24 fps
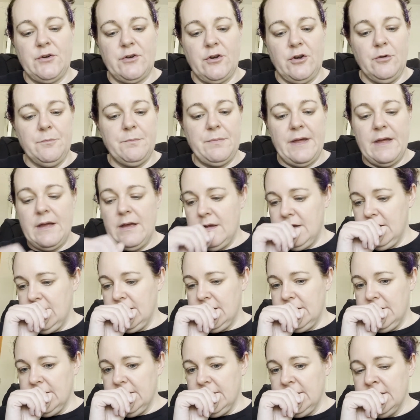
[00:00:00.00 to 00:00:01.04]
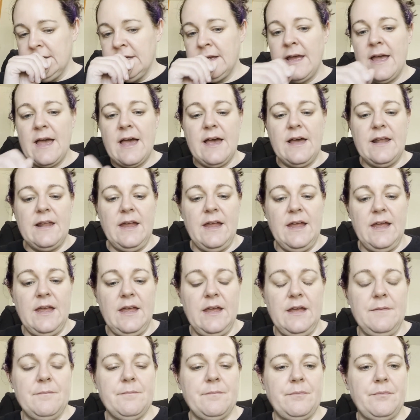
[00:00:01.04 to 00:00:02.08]
group had
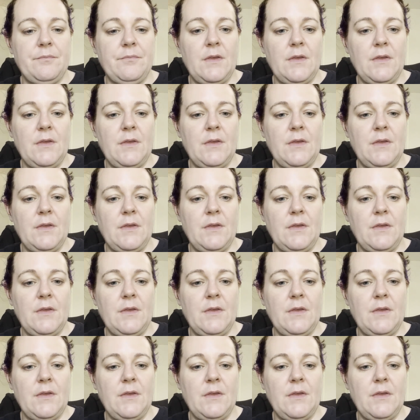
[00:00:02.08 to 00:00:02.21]
a